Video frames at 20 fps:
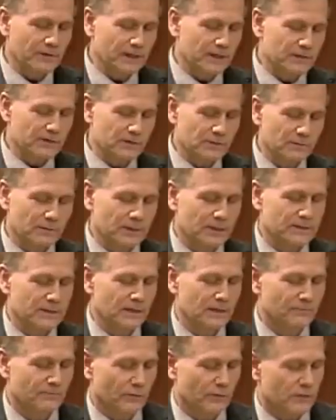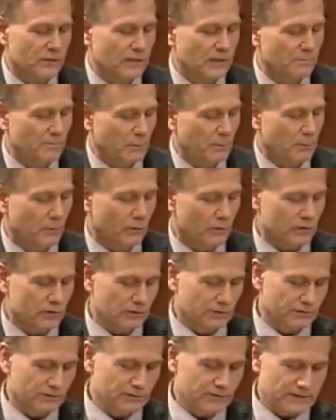the instrument is inversely
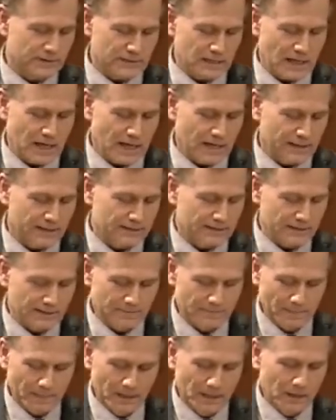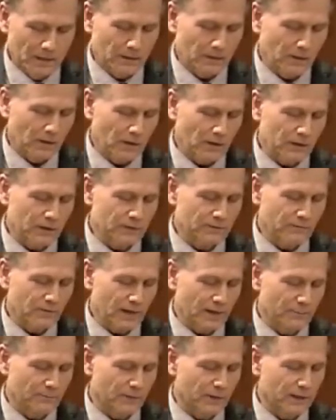proportional to size. Large
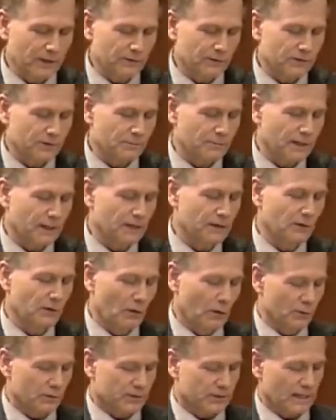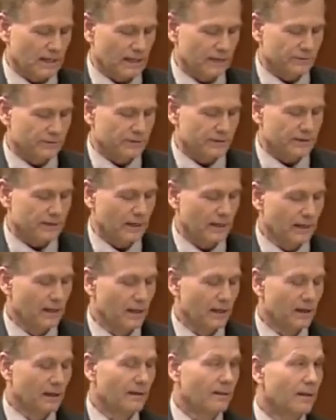vibrators make low sounds,
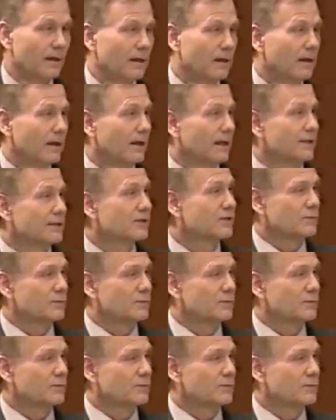and